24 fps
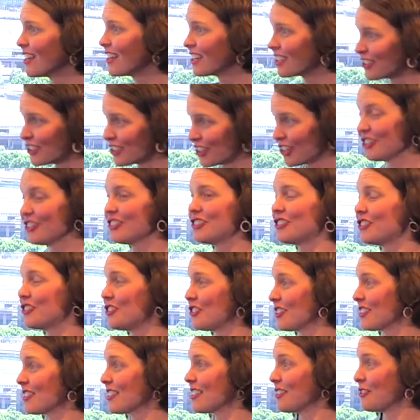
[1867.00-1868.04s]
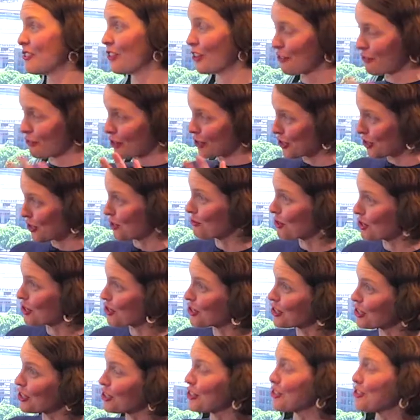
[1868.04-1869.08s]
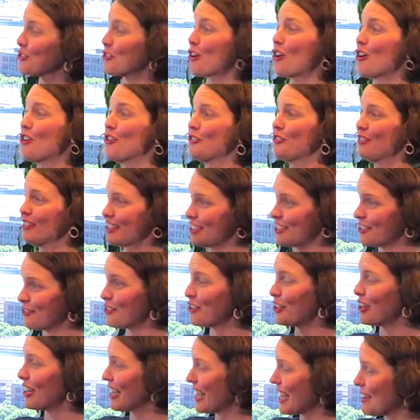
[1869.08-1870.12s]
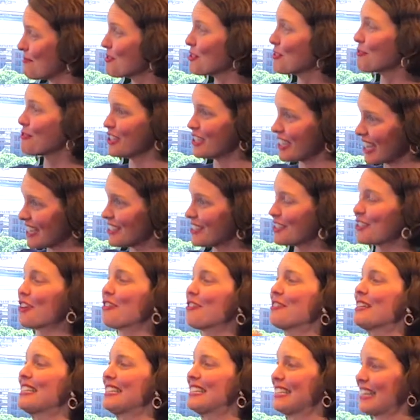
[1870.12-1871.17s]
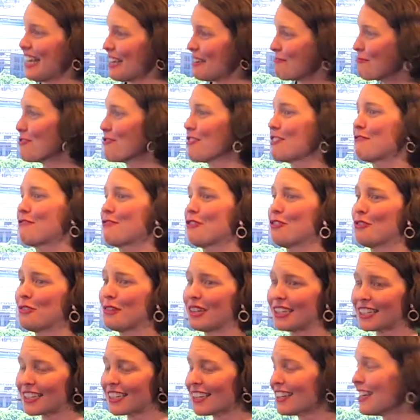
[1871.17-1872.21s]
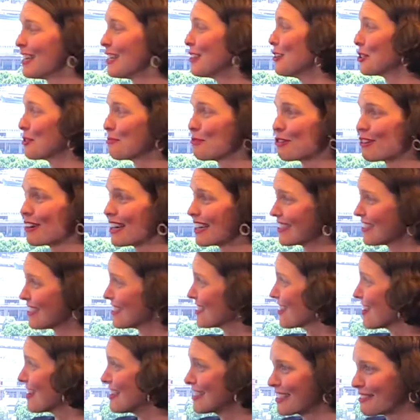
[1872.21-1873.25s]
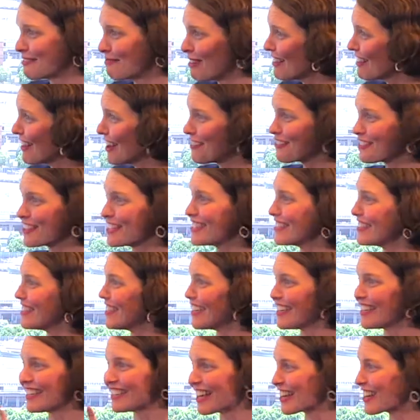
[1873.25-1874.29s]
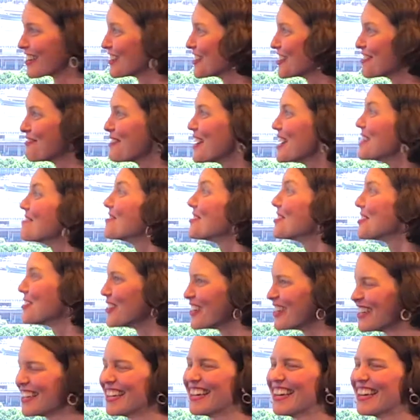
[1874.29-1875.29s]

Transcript: You just got to focus on what you can control. You've got to keep the routines going to keep moving forward. Lots more exercise in my life this year, like a lot of people.